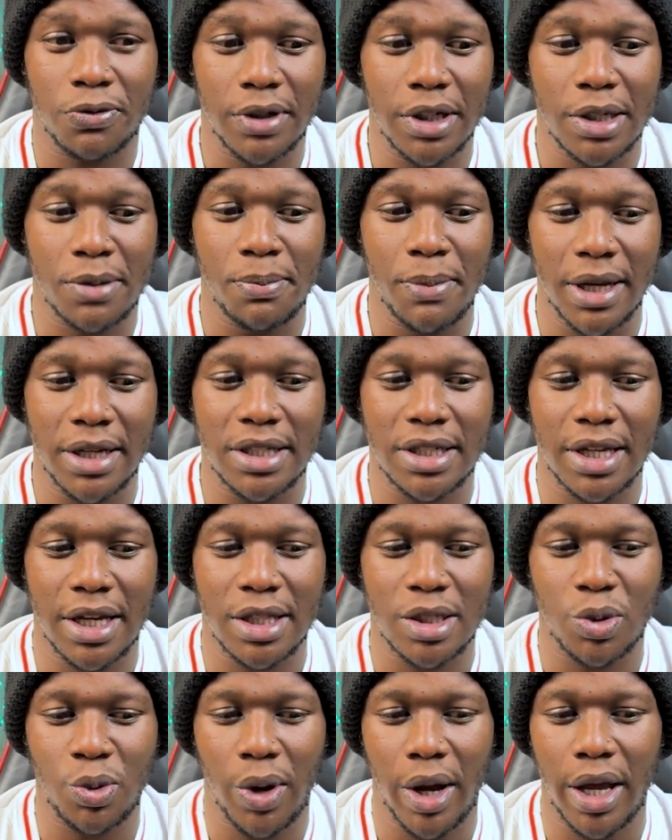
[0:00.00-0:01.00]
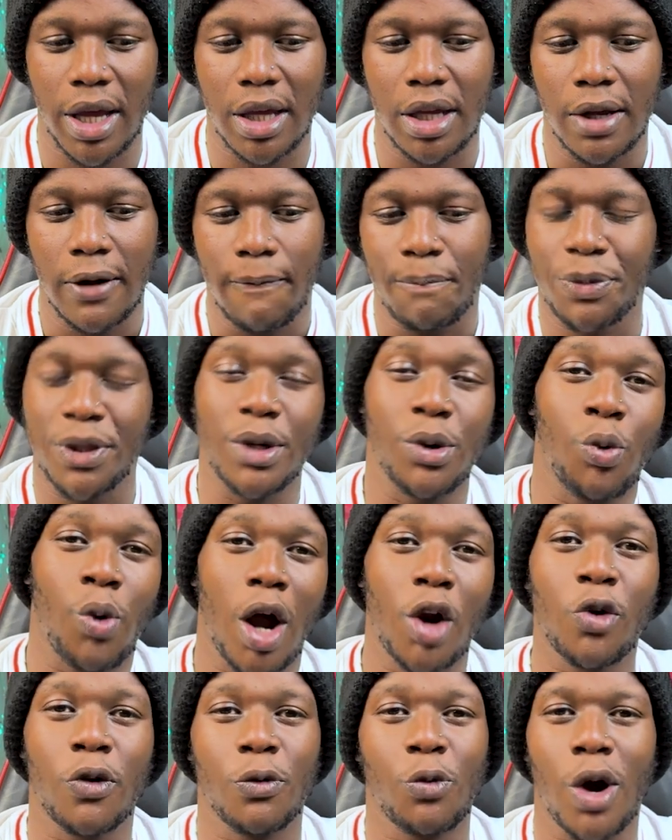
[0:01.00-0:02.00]
It made sense why
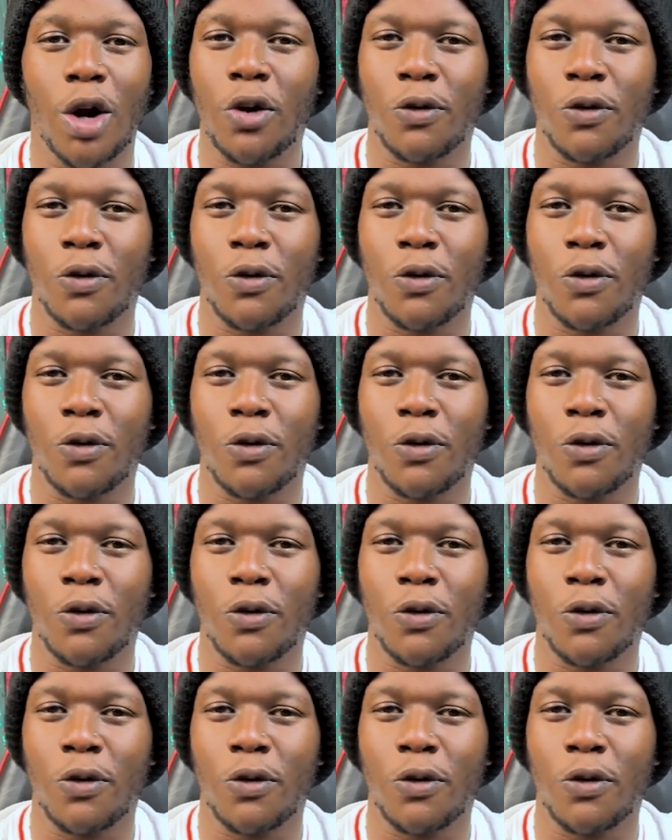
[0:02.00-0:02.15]
one